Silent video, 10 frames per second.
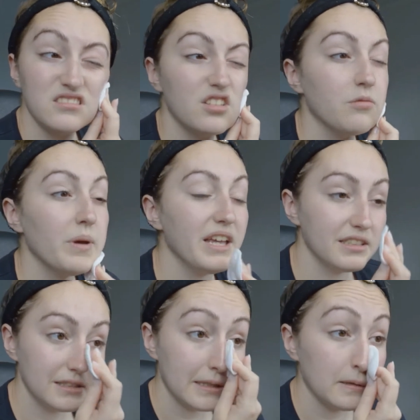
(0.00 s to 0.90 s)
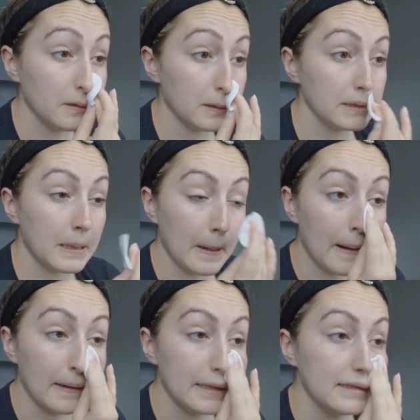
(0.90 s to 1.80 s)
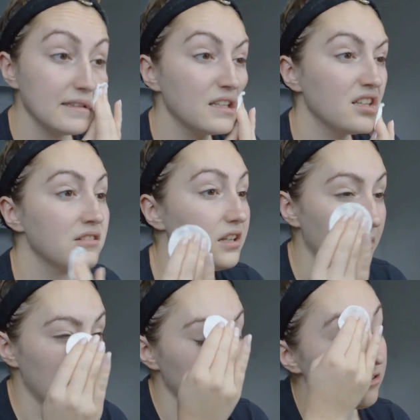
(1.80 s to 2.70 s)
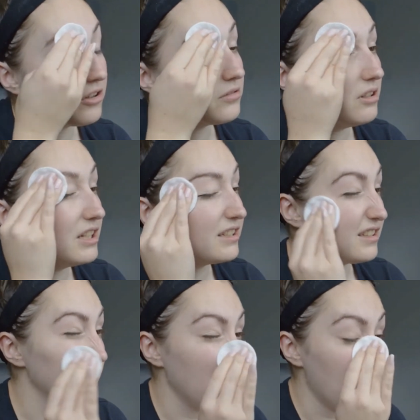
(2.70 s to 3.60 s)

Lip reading: that you've missed in nooks and crannies. Yeah, a bit gross really, isn't it?